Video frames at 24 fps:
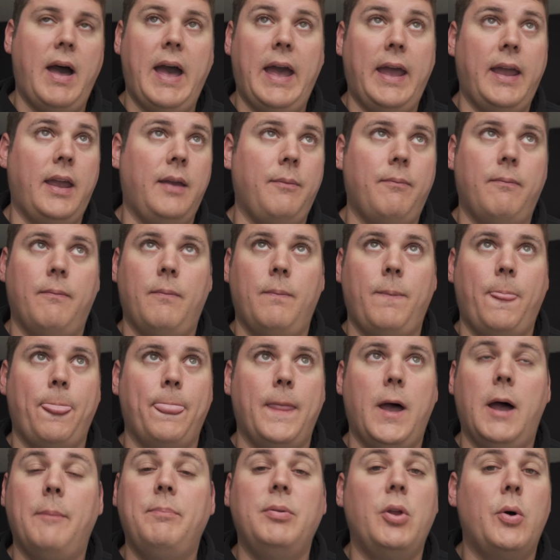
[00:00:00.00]
I
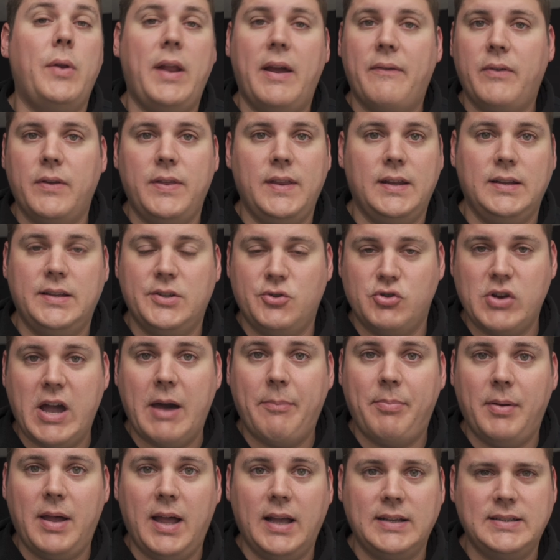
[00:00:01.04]
upload everything to
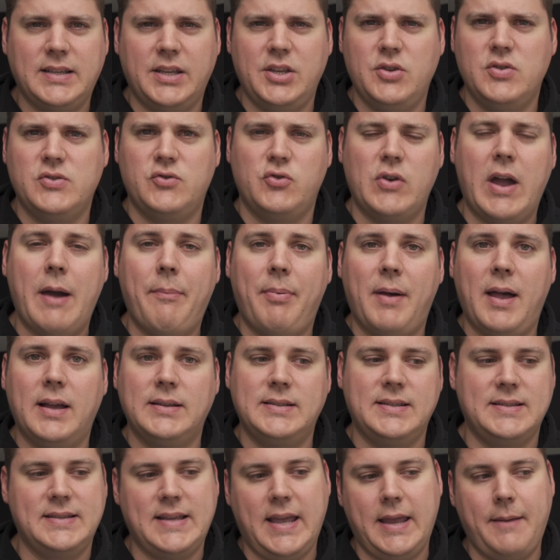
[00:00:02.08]
Dropbox. I use
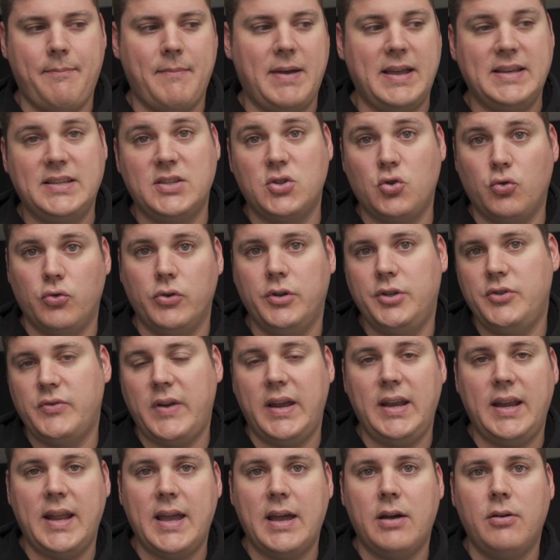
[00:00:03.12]
Dropbox as like my storage
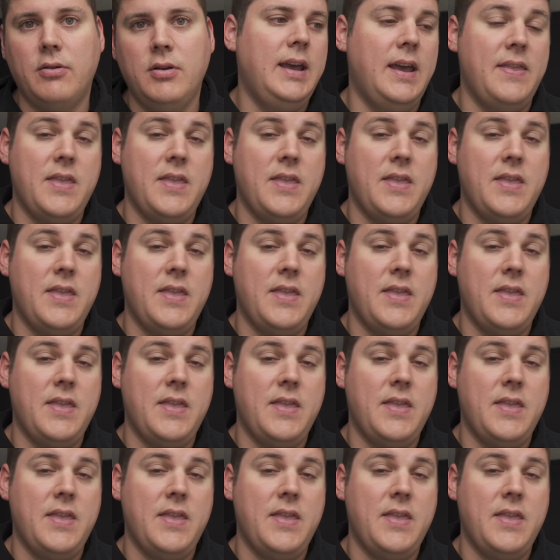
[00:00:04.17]
right now.